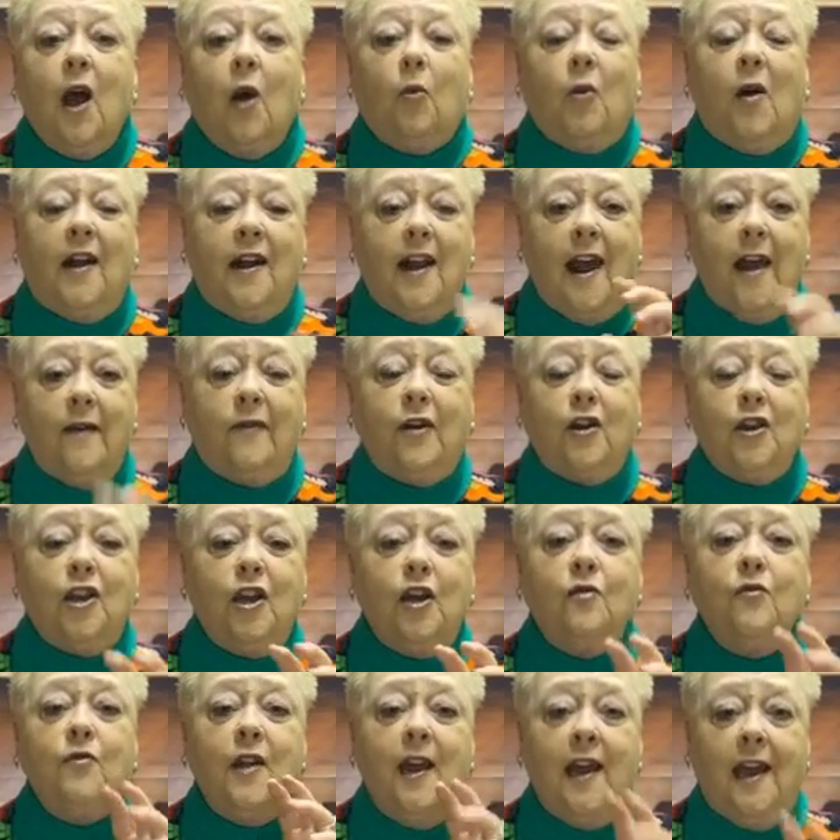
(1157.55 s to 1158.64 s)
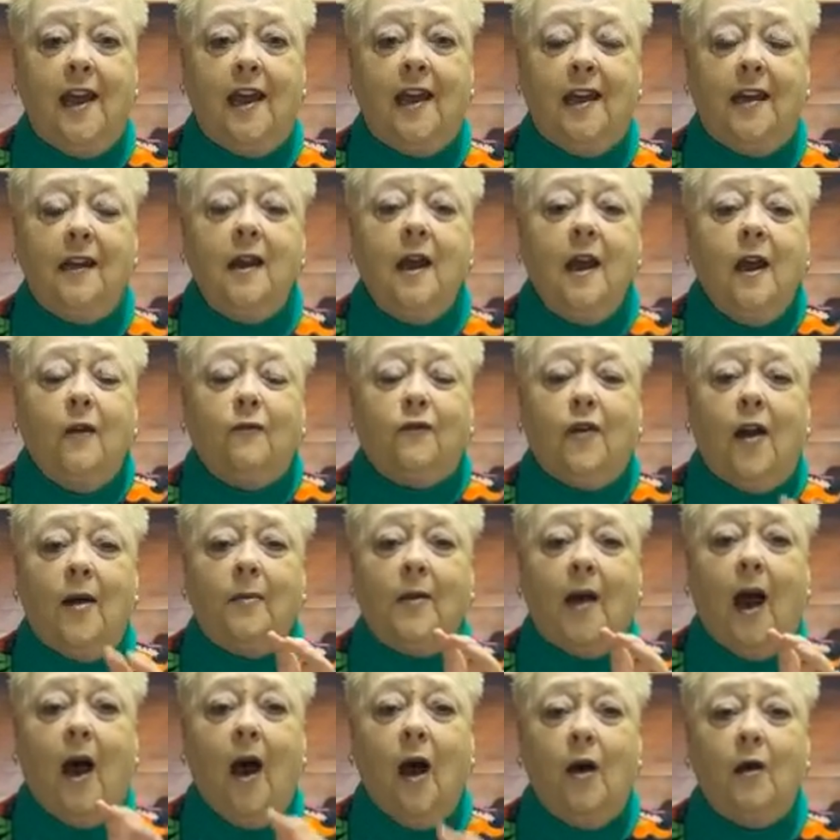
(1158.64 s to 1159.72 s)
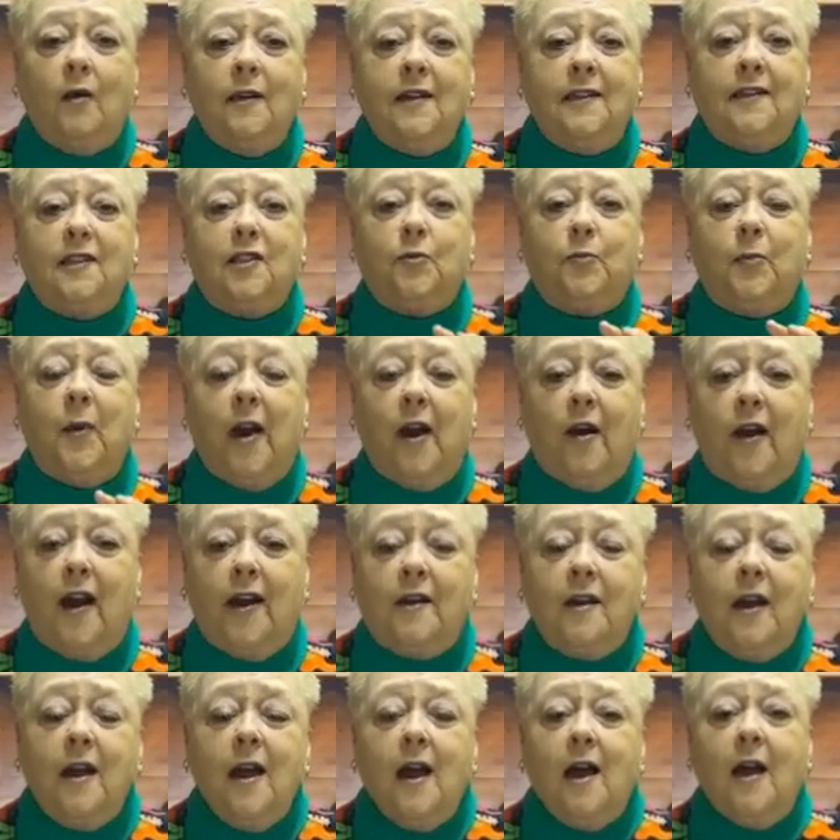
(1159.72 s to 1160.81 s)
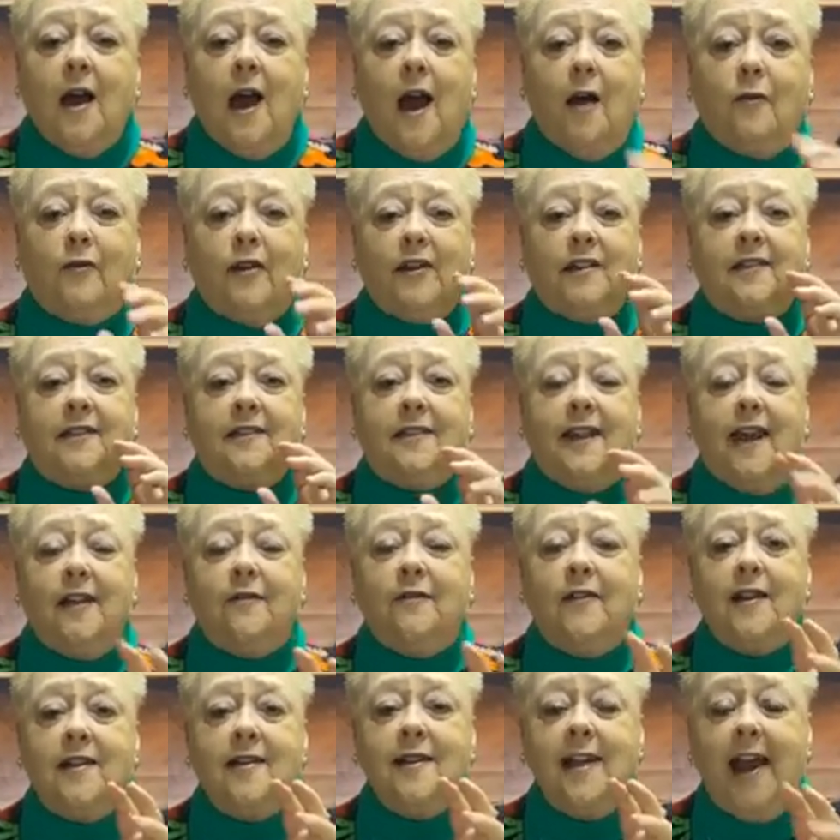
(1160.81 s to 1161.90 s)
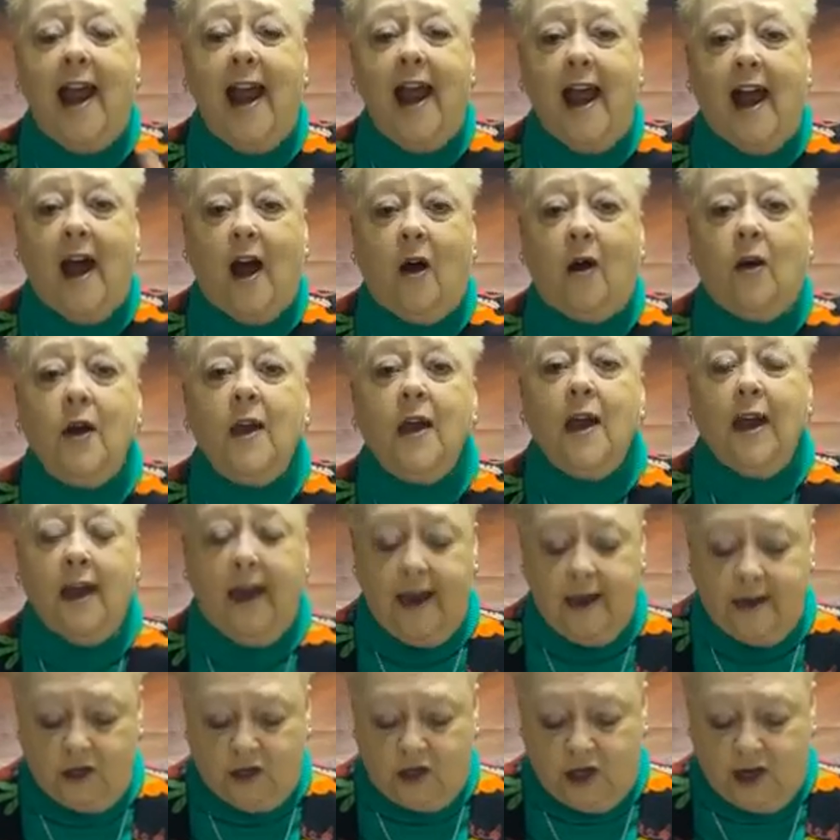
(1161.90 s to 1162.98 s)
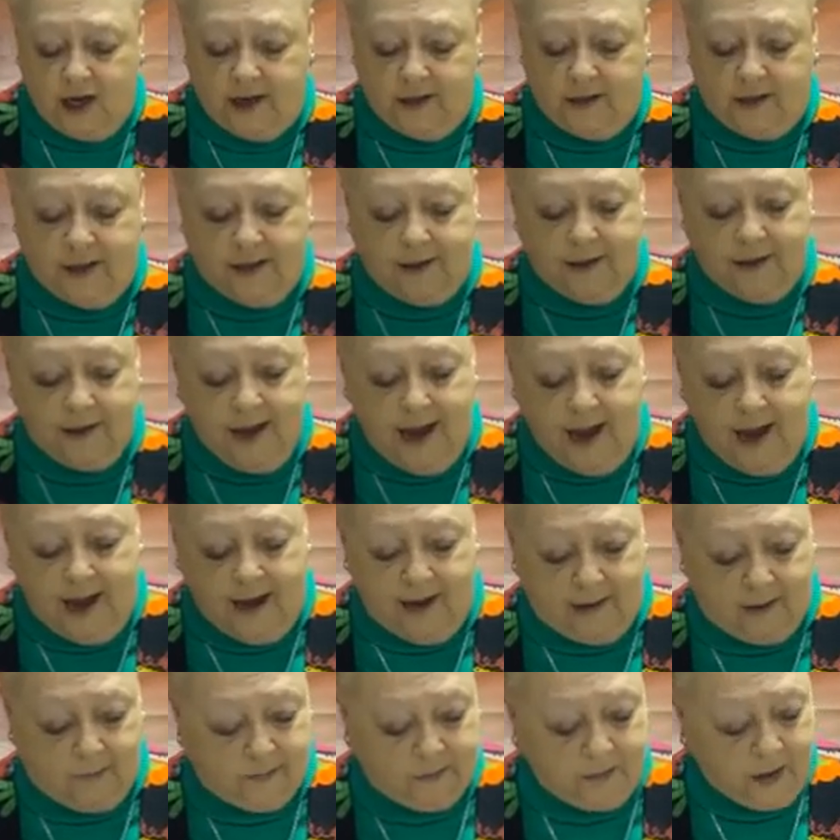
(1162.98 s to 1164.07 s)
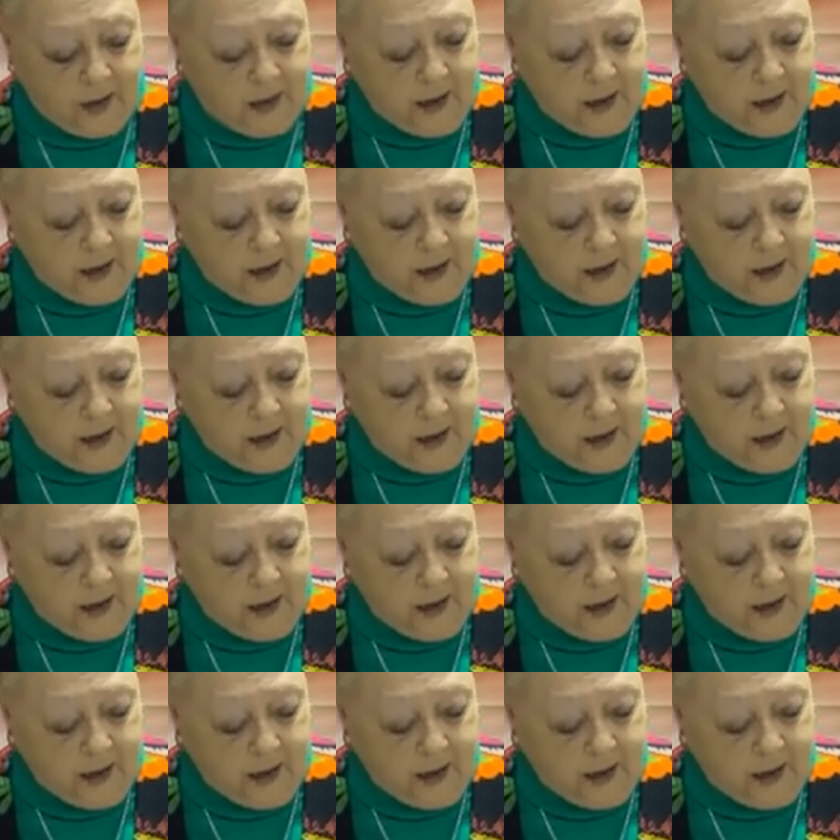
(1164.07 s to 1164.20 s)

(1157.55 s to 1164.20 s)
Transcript: Whatever you need from the Holy Spirit, uh, receive it now in Jesus' name.